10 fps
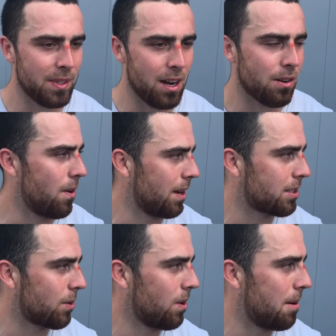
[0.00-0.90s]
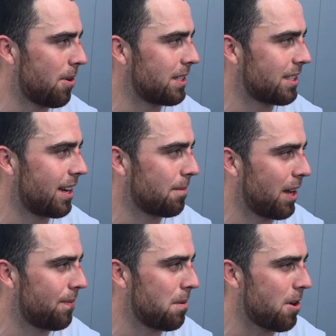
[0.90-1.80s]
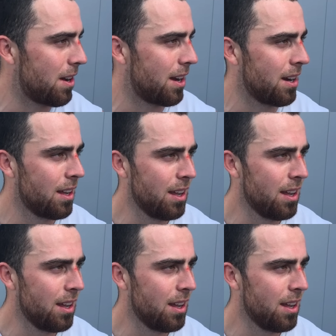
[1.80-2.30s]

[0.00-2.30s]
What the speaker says: You know, going to school at Boise State to play football here.